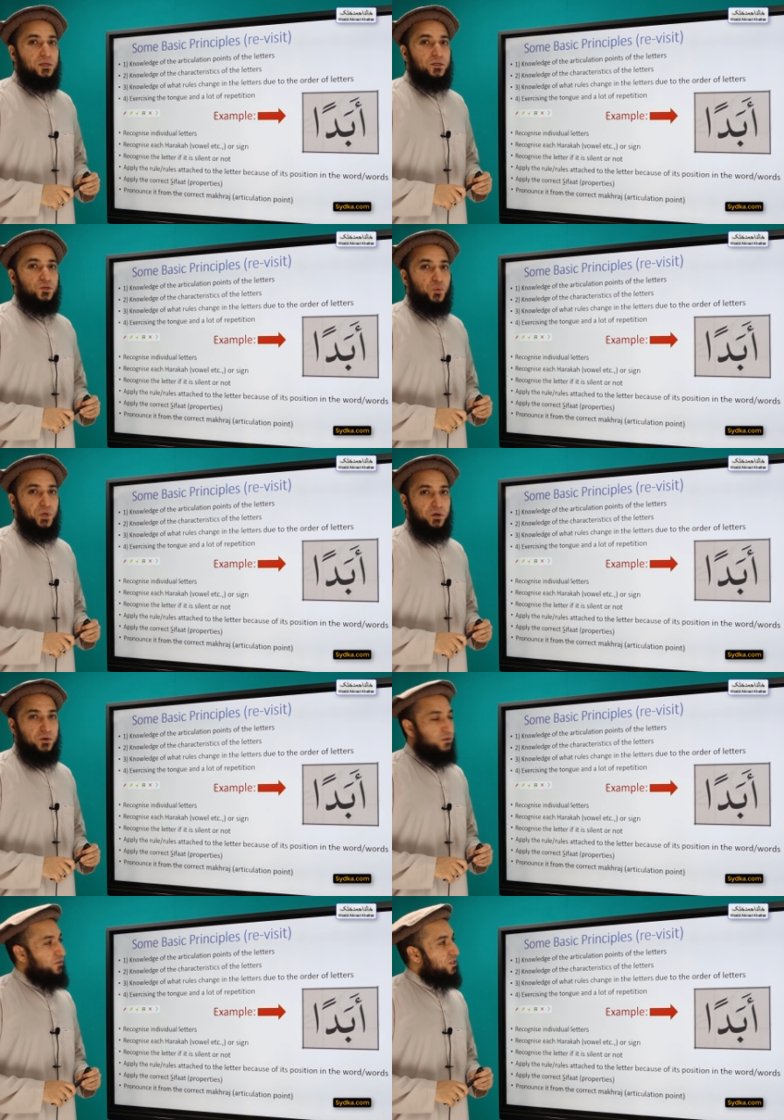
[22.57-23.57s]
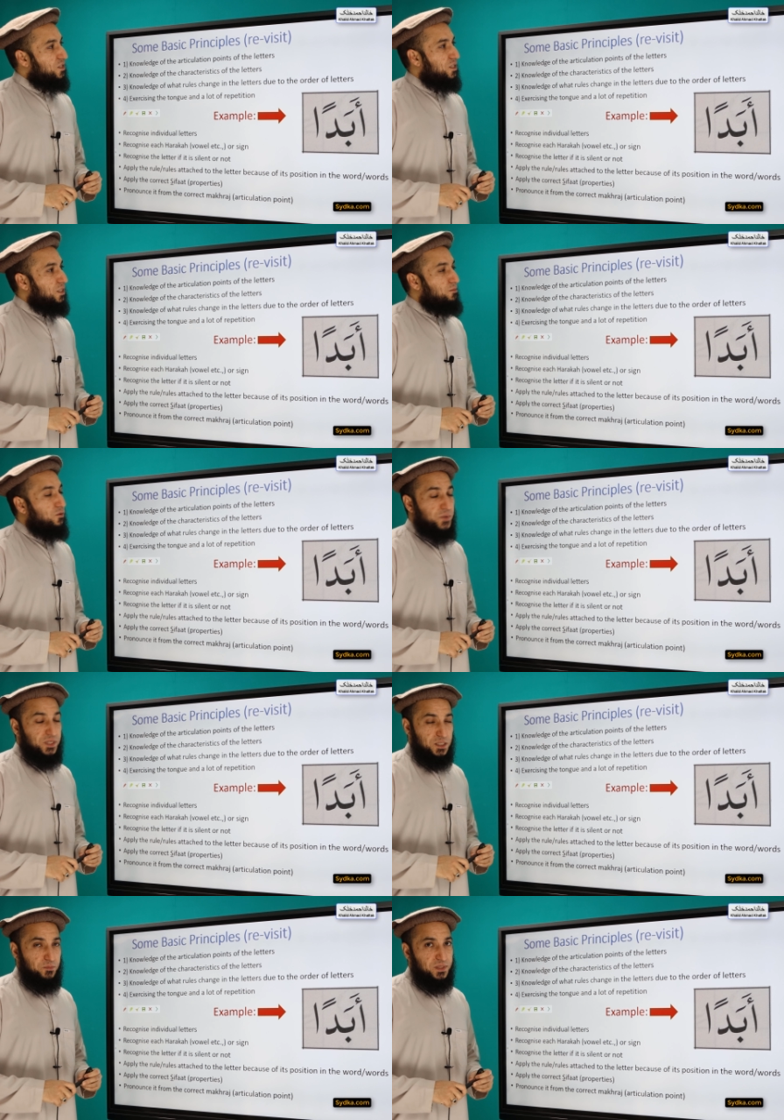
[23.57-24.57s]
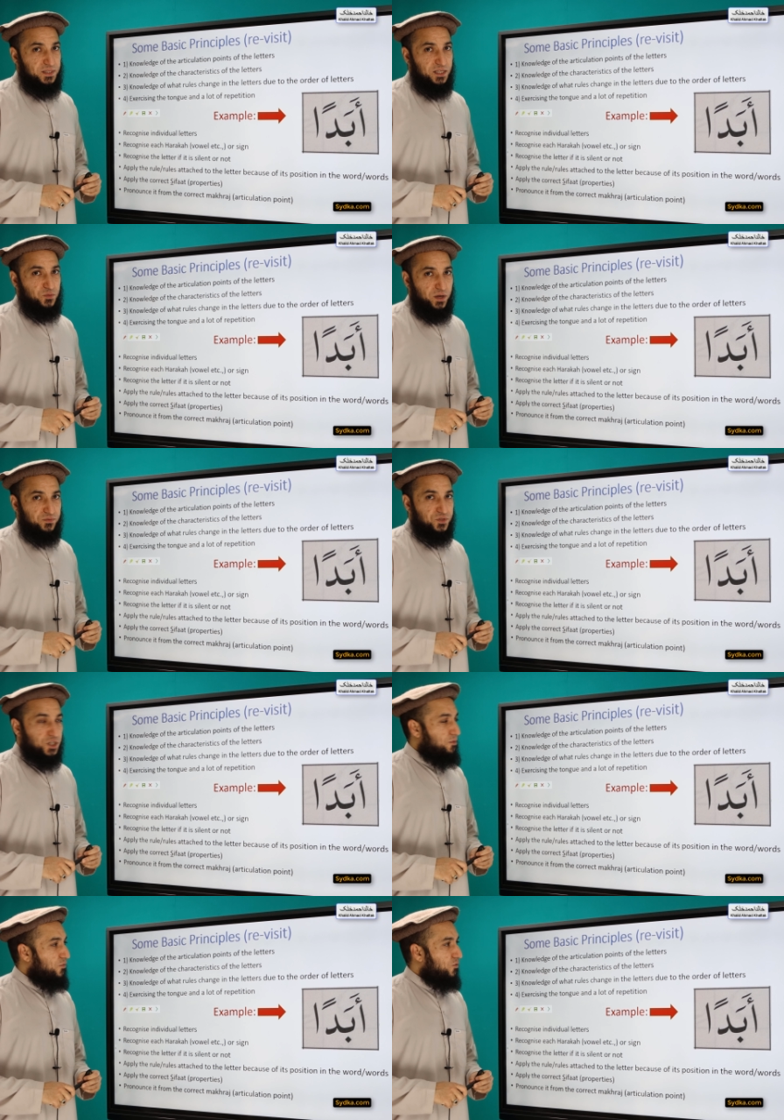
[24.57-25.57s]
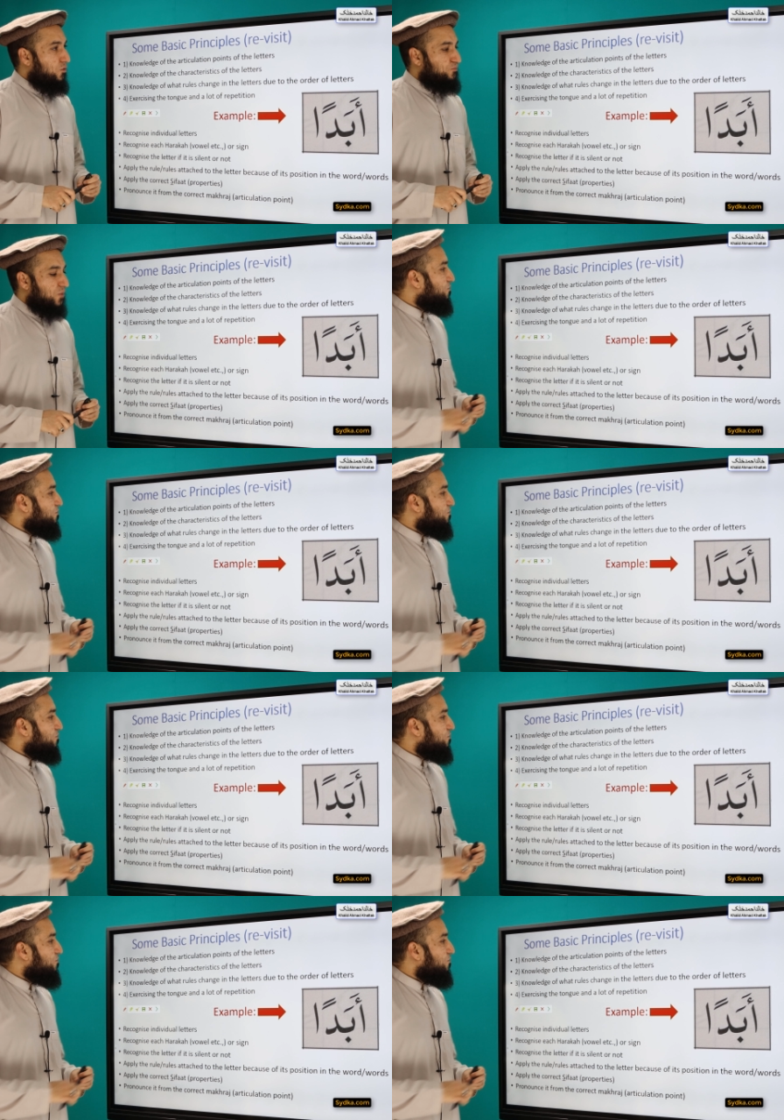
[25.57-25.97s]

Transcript: So, we are revisiting some of the principles that we have studied before